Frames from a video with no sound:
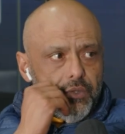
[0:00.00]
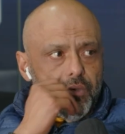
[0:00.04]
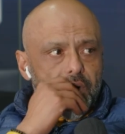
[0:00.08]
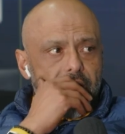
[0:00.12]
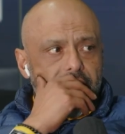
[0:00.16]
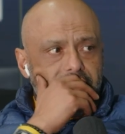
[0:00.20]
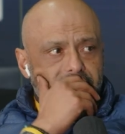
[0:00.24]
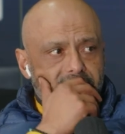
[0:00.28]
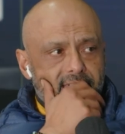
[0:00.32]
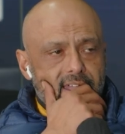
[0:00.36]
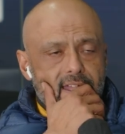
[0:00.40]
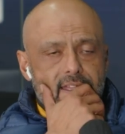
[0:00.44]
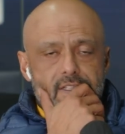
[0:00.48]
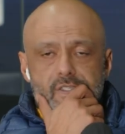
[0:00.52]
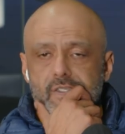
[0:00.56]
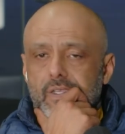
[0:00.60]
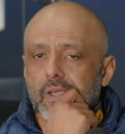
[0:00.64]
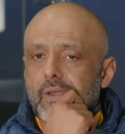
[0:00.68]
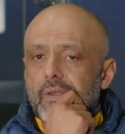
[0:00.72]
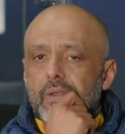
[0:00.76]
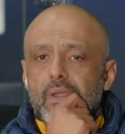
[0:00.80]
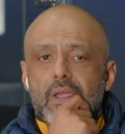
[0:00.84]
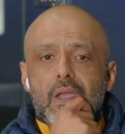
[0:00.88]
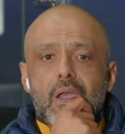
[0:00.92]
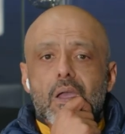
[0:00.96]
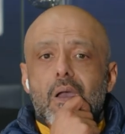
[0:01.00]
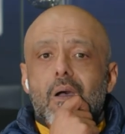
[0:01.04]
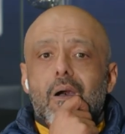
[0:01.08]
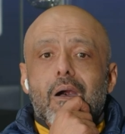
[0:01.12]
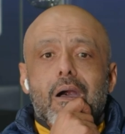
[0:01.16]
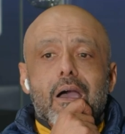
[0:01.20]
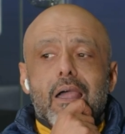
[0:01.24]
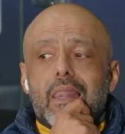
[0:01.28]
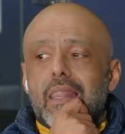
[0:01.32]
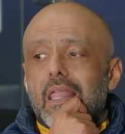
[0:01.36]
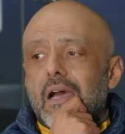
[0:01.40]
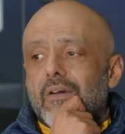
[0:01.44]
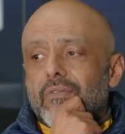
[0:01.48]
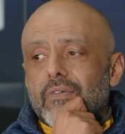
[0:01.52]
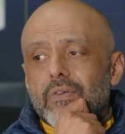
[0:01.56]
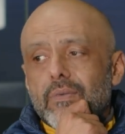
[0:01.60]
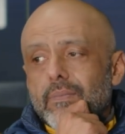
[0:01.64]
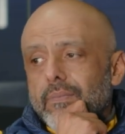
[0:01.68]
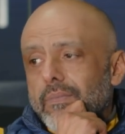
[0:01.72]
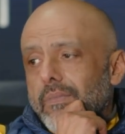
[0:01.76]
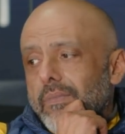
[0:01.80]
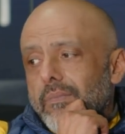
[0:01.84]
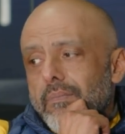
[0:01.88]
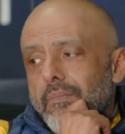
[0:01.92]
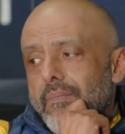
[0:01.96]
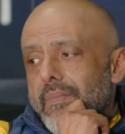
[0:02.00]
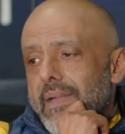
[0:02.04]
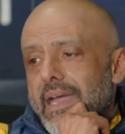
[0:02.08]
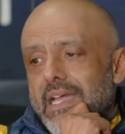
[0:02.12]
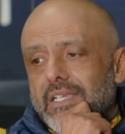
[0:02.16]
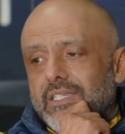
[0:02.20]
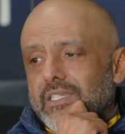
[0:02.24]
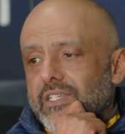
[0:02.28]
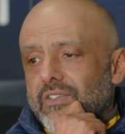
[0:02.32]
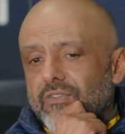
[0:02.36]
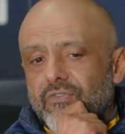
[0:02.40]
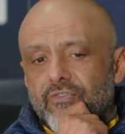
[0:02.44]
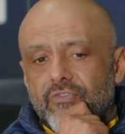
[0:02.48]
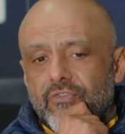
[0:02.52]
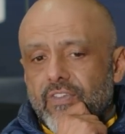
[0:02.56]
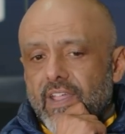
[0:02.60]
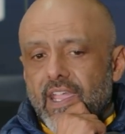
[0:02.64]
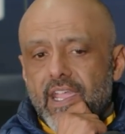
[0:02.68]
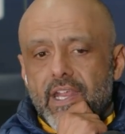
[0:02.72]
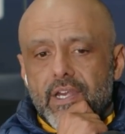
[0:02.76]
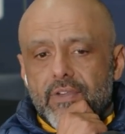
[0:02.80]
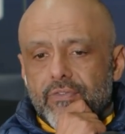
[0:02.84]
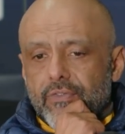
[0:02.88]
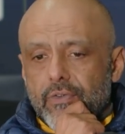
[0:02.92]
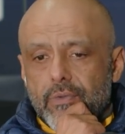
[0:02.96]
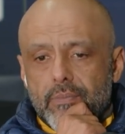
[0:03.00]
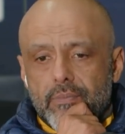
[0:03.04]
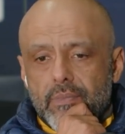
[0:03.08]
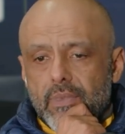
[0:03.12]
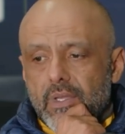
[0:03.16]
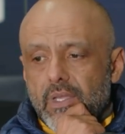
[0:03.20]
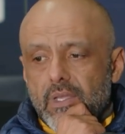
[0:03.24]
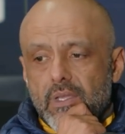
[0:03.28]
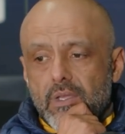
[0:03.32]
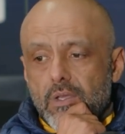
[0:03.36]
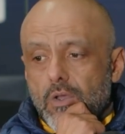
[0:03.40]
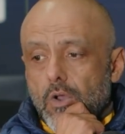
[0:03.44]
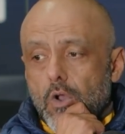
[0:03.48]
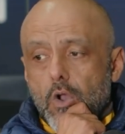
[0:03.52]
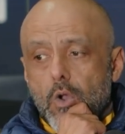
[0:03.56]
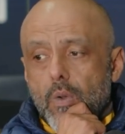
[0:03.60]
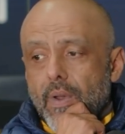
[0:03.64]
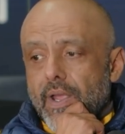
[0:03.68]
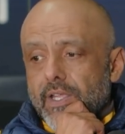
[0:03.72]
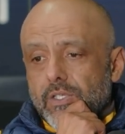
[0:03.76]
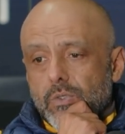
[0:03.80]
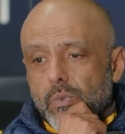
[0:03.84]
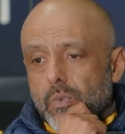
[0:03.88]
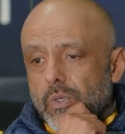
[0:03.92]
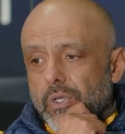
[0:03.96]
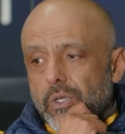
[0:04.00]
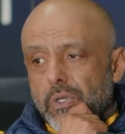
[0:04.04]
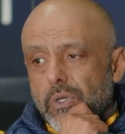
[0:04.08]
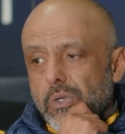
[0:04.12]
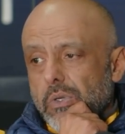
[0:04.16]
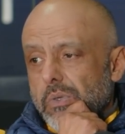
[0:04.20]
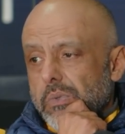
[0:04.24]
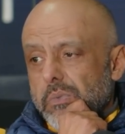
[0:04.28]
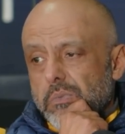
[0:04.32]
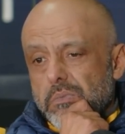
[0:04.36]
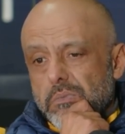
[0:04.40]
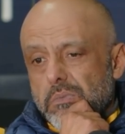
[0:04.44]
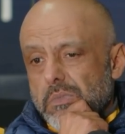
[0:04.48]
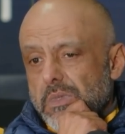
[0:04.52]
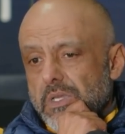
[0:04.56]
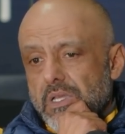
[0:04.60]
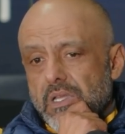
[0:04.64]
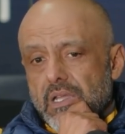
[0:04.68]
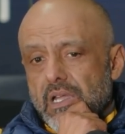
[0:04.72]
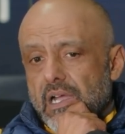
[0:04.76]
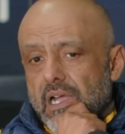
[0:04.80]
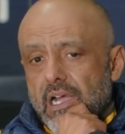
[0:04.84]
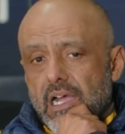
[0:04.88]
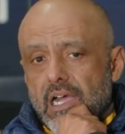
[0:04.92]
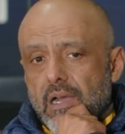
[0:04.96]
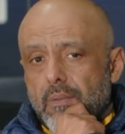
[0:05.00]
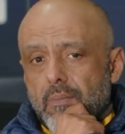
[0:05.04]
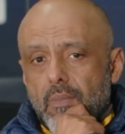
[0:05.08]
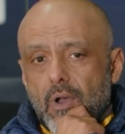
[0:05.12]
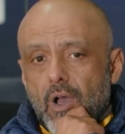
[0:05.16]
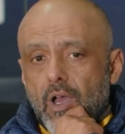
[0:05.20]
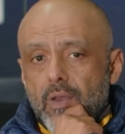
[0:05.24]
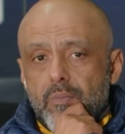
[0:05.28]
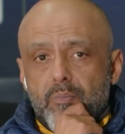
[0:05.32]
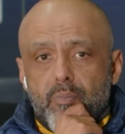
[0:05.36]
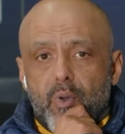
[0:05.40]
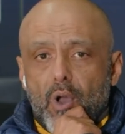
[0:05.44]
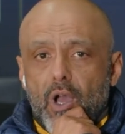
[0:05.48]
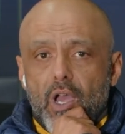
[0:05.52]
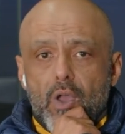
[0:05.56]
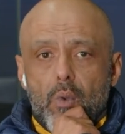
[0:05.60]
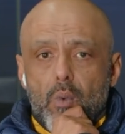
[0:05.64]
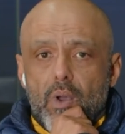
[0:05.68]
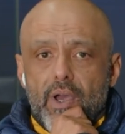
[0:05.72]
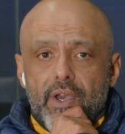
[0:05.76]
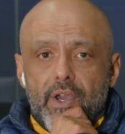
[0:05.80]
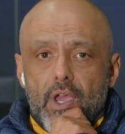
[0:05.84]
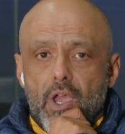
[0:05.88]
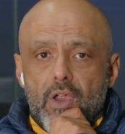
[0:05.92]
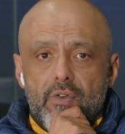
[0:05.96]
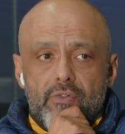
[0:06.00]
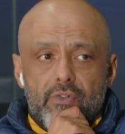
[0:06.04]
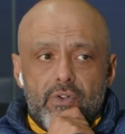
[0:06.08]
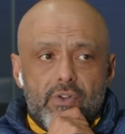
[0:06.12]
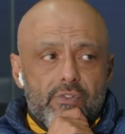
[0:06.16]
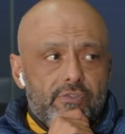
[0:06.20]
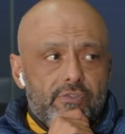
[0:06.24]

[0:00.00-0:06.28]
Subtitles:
right car. So I love them, massive fan of them, always will. I'd buy one over a